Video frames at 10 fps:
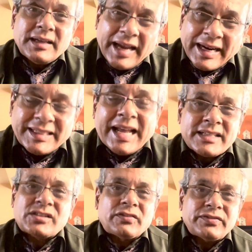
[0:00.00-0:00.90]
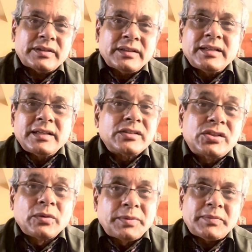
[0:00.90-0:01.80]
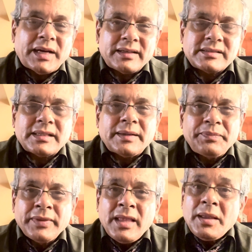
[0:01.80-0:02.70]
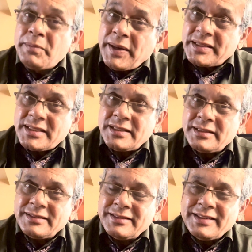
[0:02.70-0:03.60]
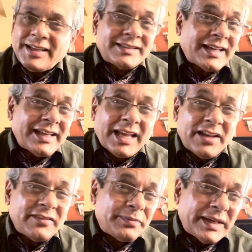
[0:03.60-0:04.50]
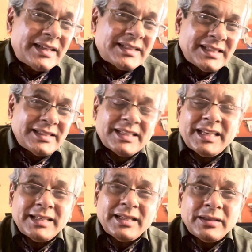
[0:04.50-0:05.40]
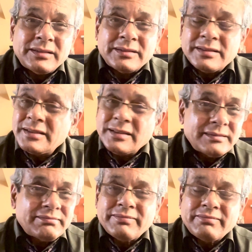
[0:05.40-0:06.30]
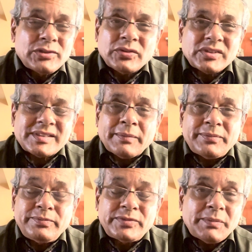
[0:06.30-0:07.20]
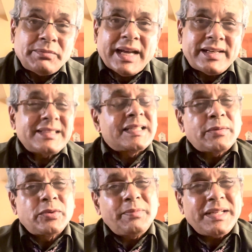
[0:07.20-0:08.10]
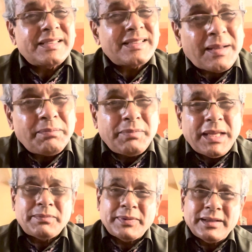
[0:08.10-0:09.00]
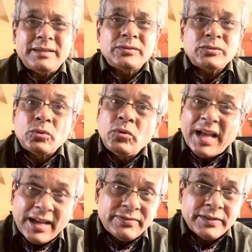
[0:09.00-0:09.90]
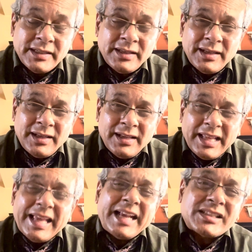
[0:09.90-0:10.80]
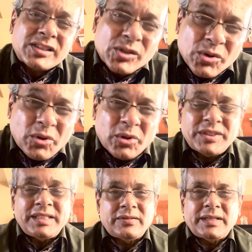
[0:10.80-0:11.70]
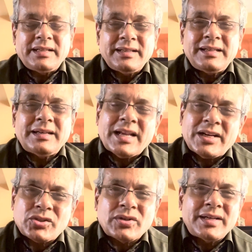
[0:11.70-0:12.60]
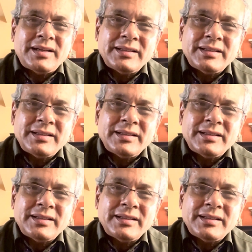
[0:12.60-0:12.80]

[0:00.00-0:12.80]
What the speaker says: attacks of superbugs. But as I have predicted in Sutra Symbiotics, there would be some people who have extraordinary natural